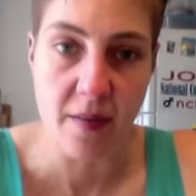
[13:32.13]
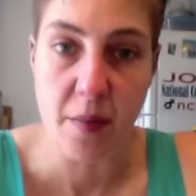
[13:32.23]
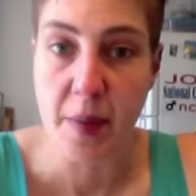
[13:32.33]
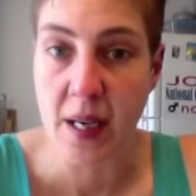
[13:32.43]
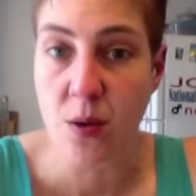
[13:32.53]
of
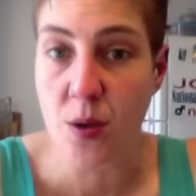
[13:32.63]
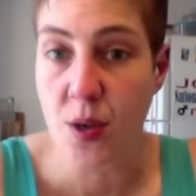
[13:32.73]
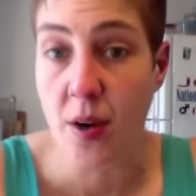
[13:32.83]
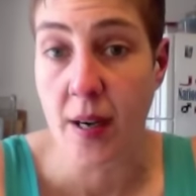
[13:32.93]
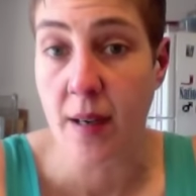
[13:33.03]
the men who
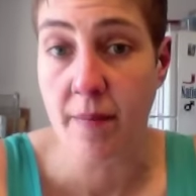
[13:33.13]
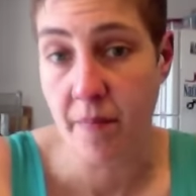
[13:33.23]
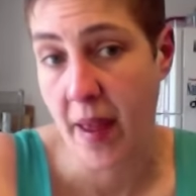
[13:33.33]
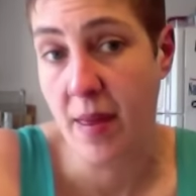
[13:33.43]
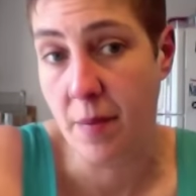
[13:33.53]
sought it,
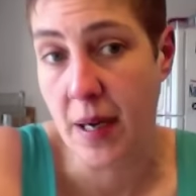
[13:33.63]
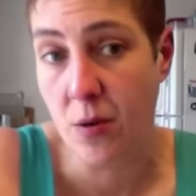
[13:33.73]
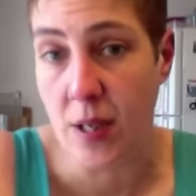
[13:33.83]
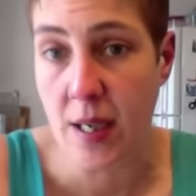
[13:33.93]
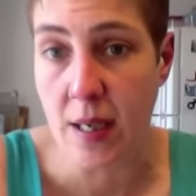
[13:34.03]
and the men
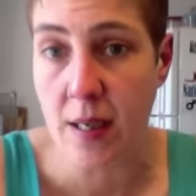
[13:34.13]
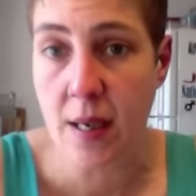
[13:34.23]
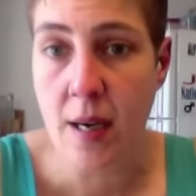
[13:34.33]
who didn't.